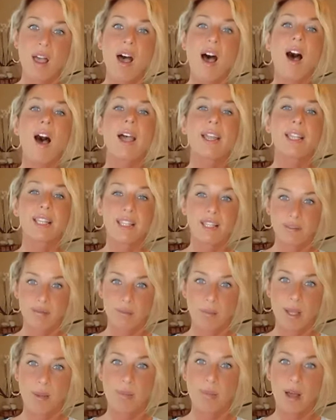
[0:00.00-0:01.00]
I give
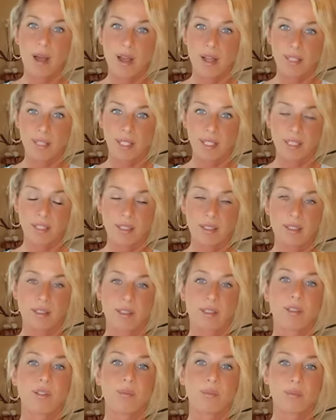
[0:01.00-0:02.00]
my body
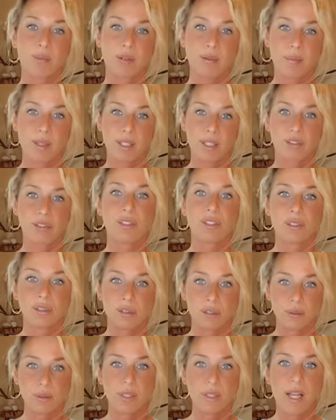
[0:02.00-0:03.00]
permission
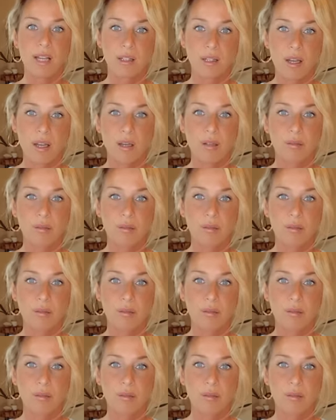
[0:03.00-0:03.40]
to let go.